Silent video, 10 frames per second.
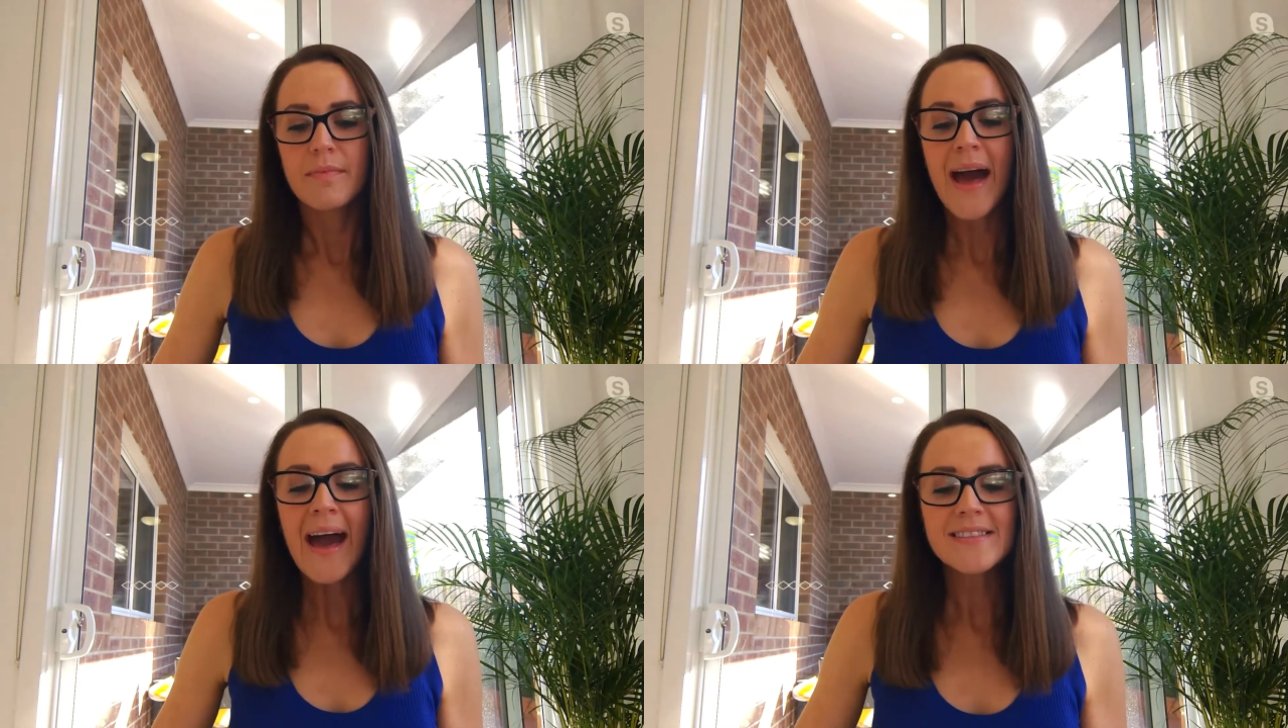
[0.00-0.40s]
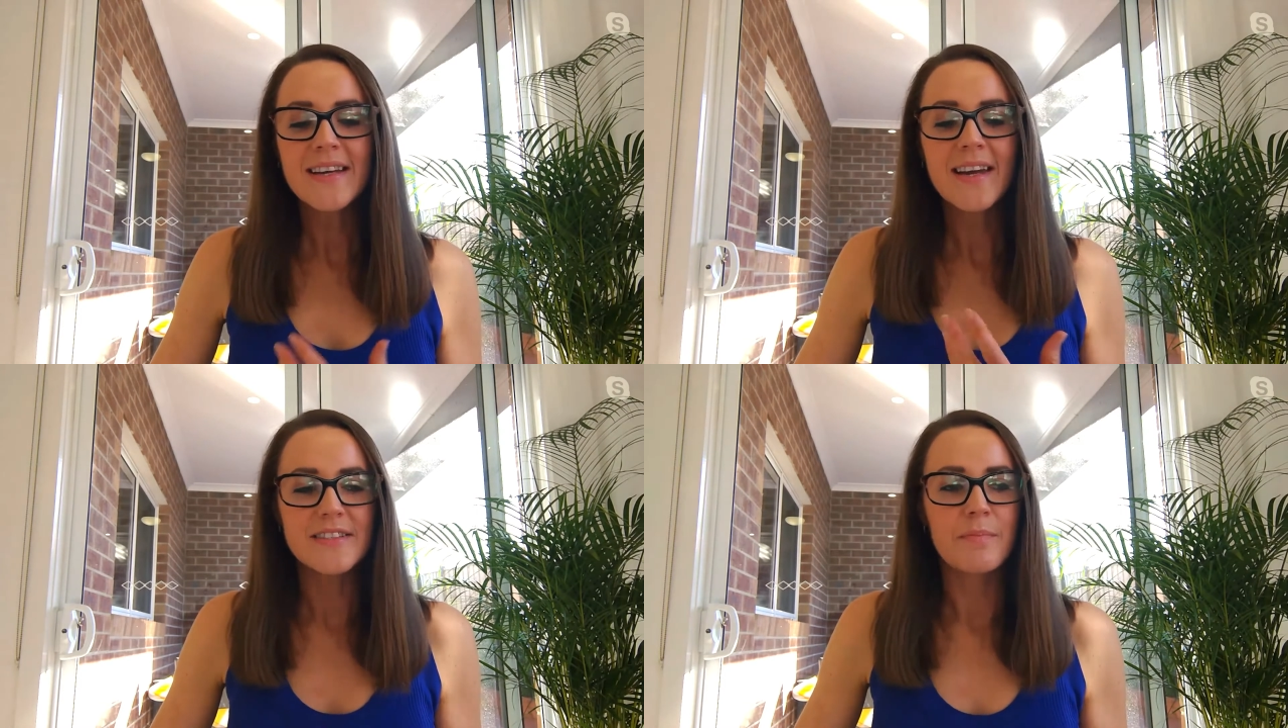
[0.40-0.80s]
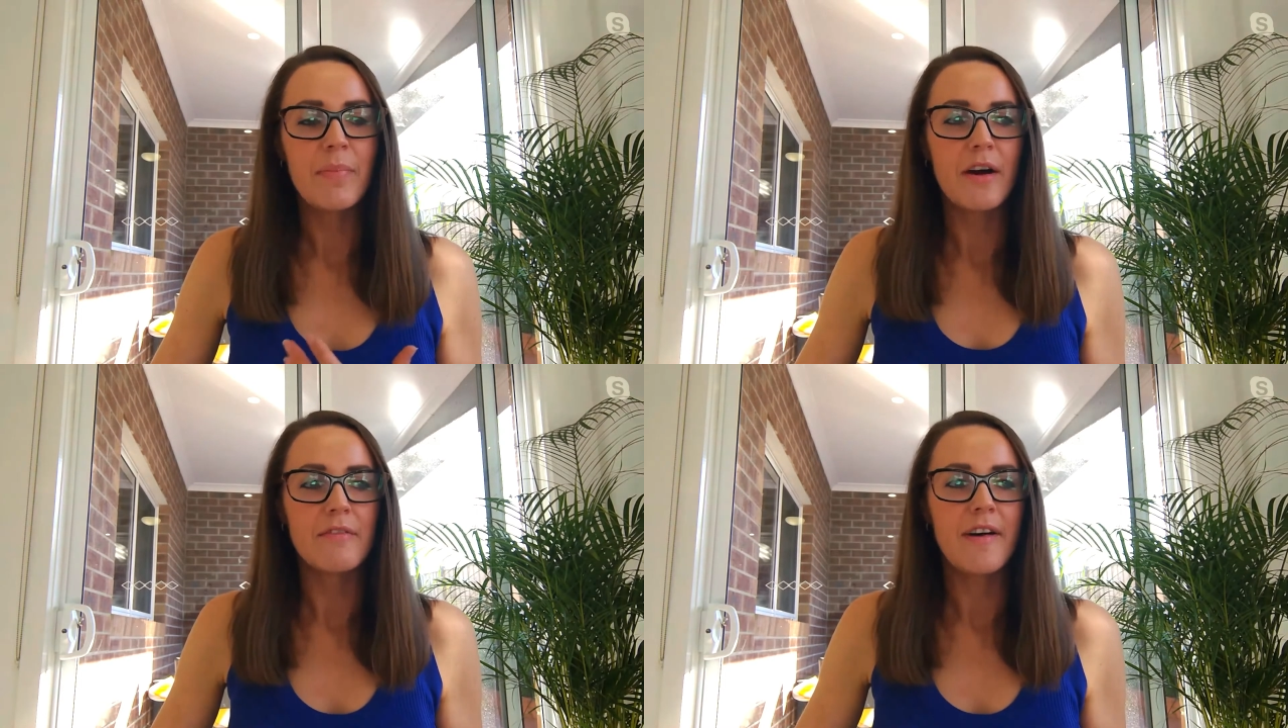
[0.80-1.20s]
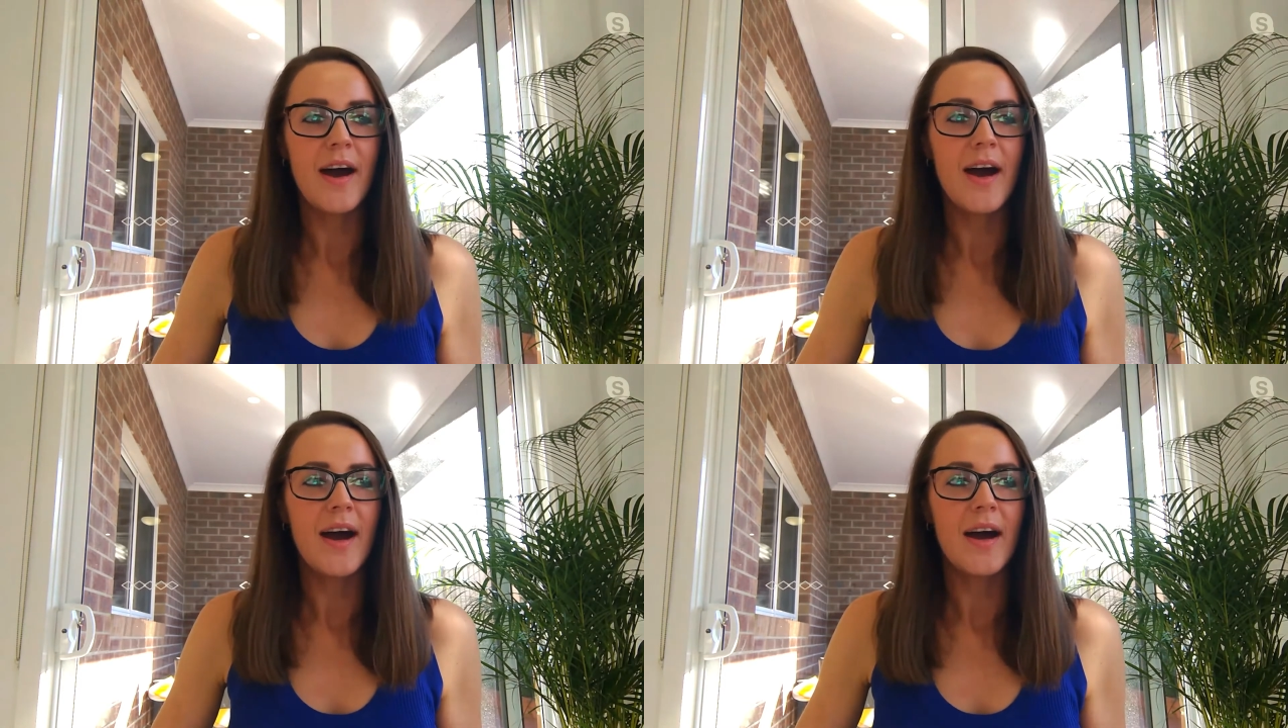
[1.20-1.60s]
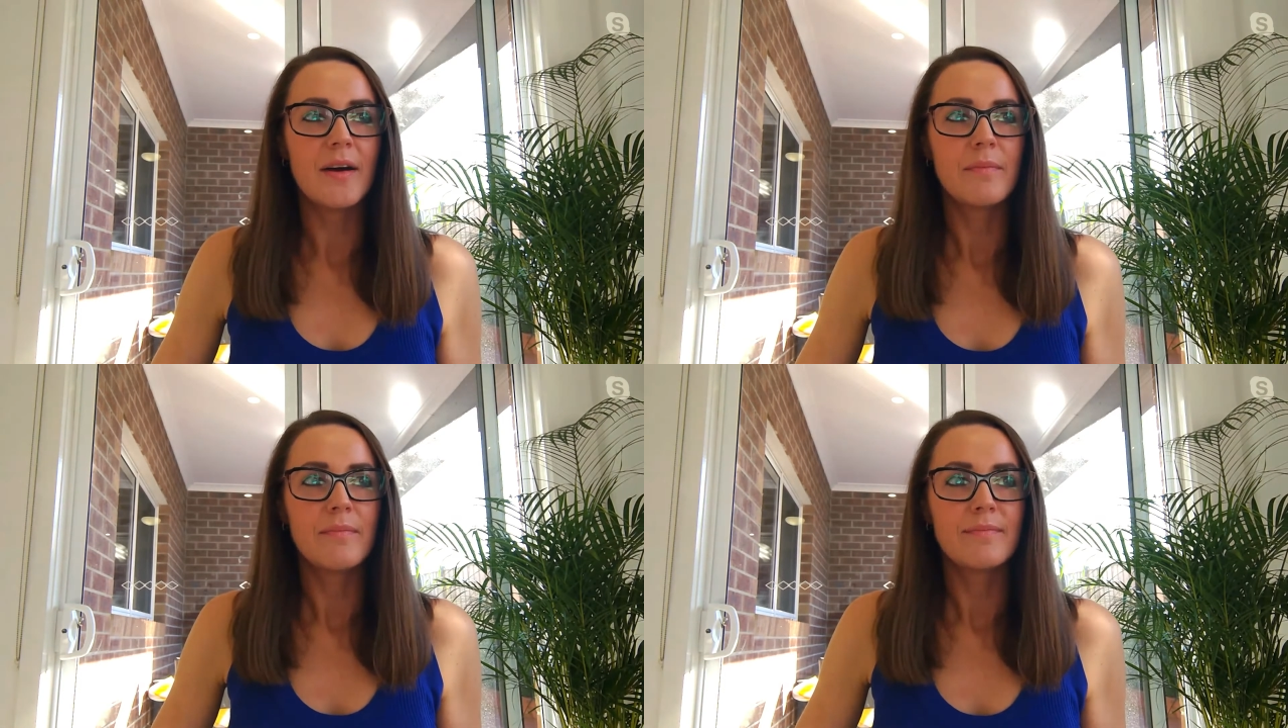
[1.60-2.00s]
acting as a bit of
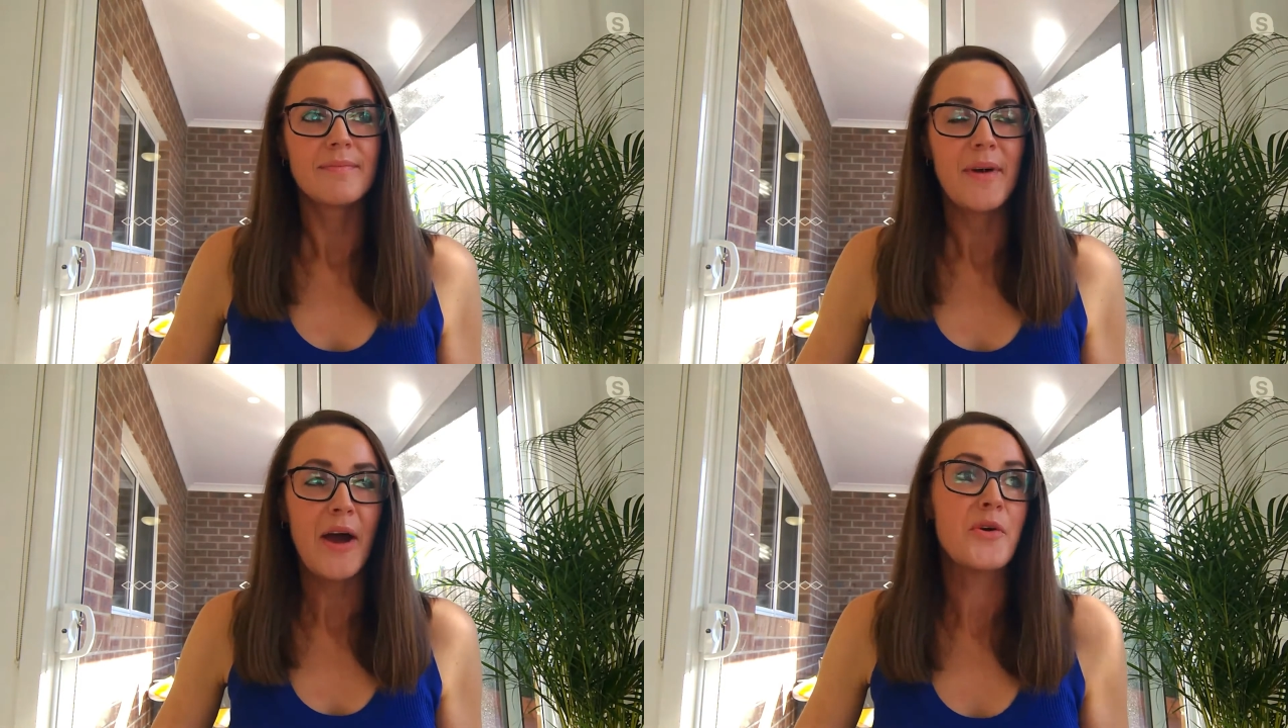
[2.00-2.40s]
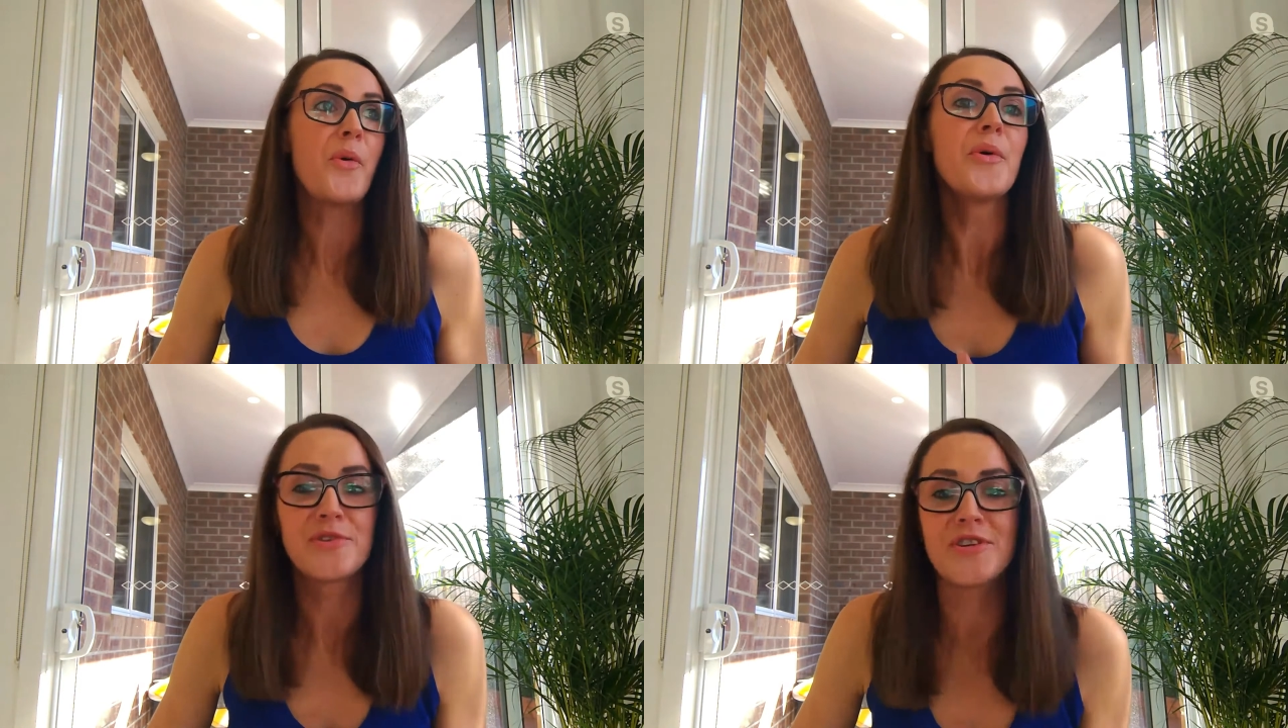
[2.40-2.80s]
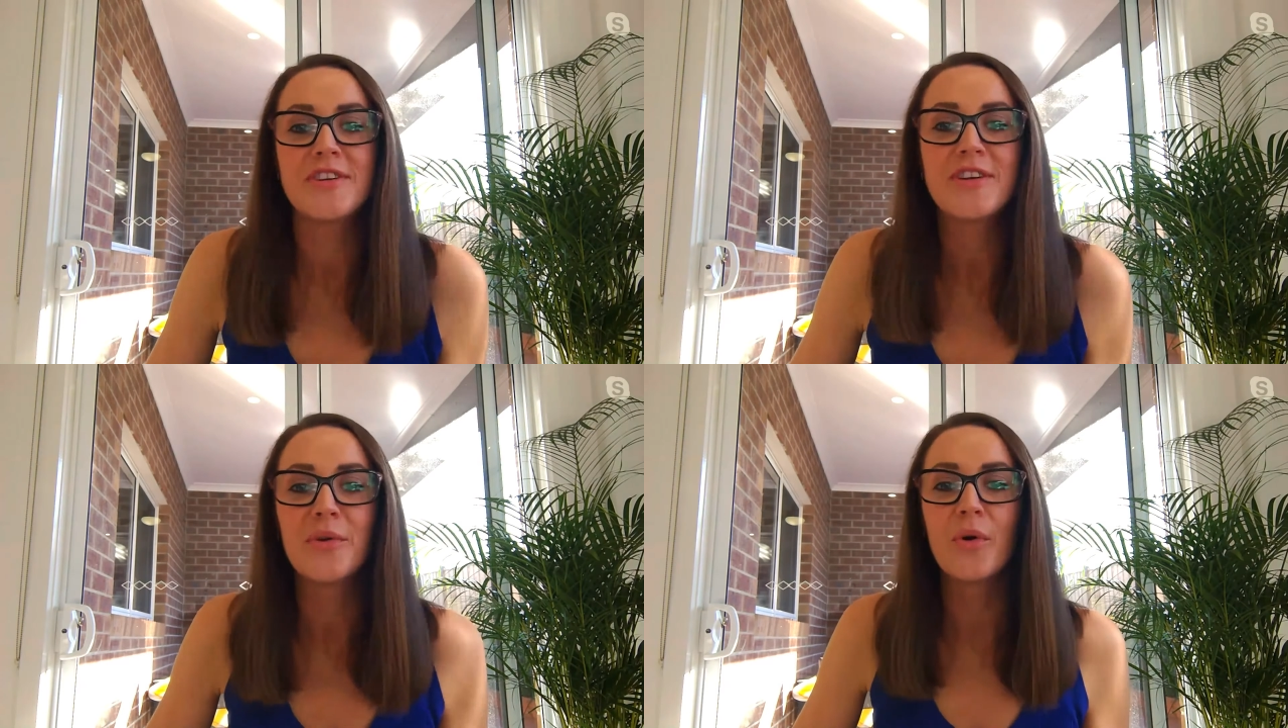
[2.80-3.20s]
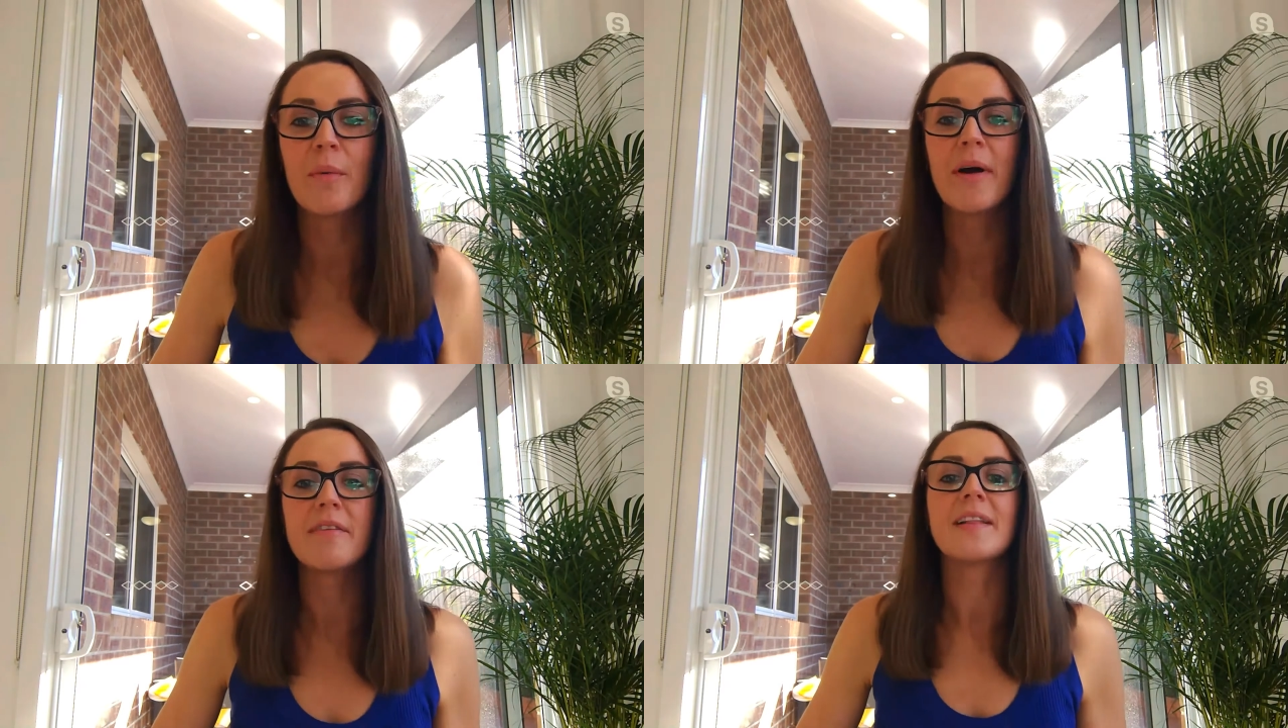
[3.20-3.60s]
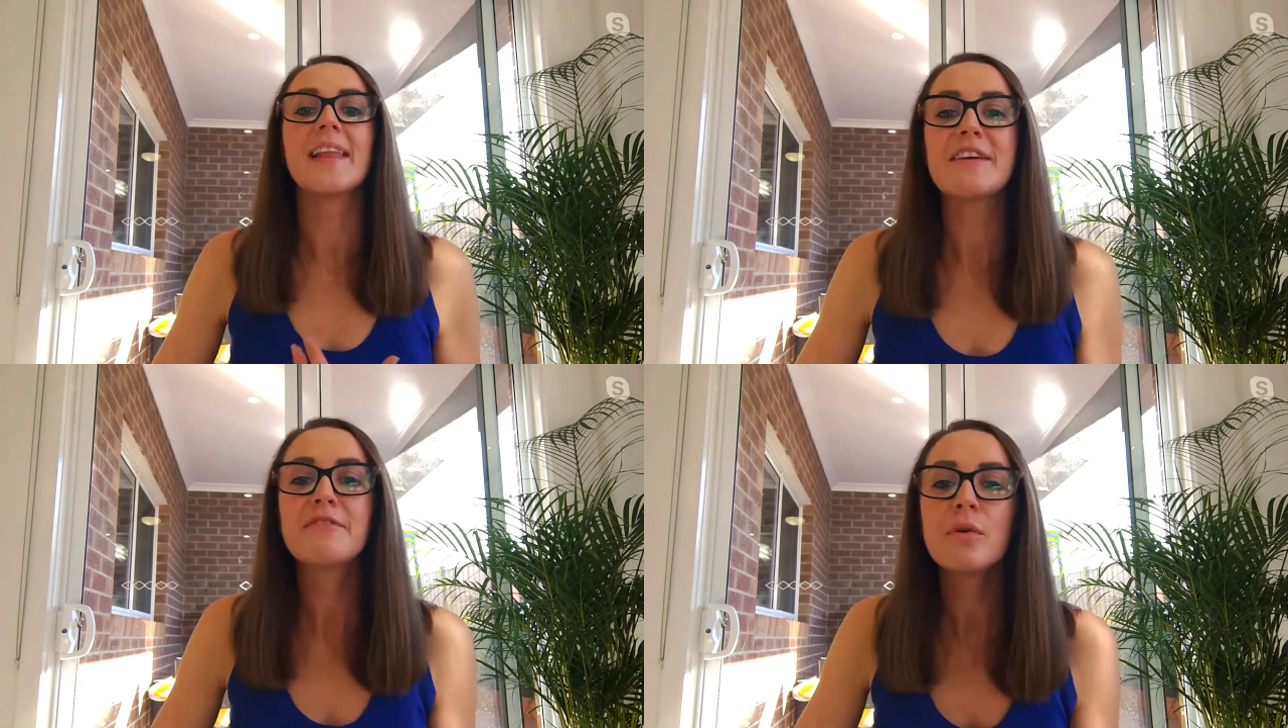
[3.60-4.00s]
a, a coach, you know, a bit of a
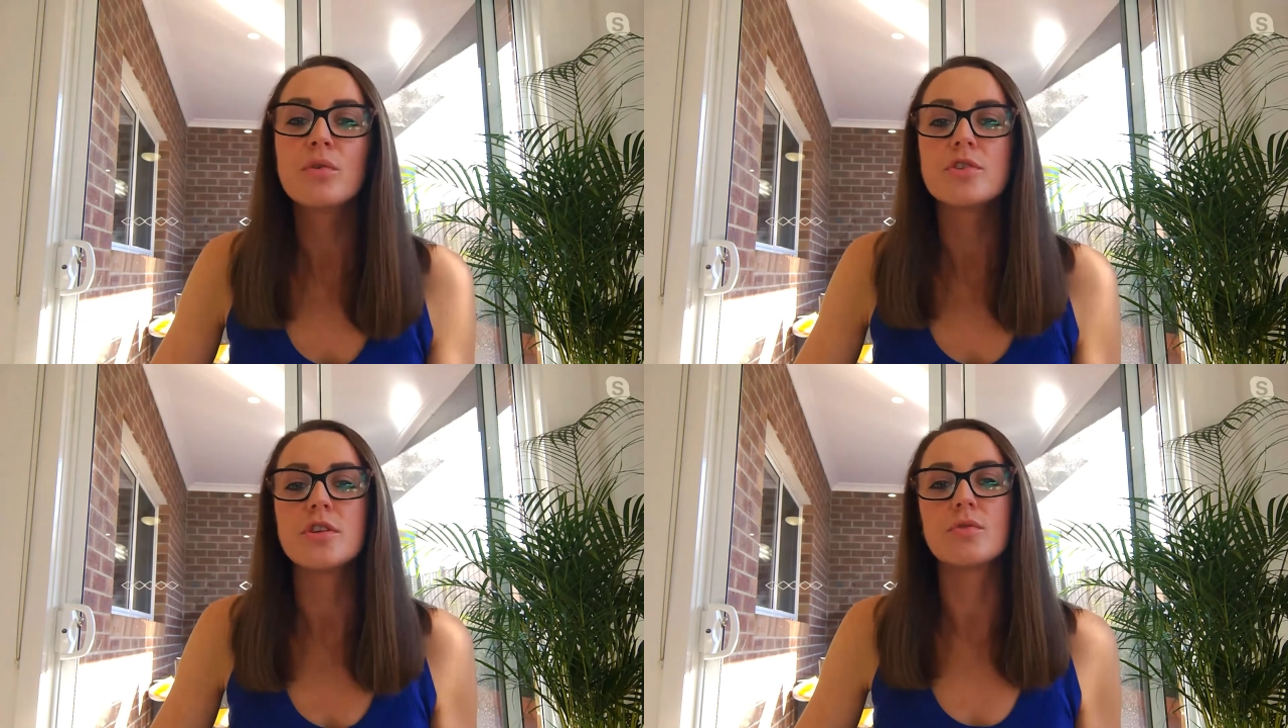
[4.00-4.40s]
life coach.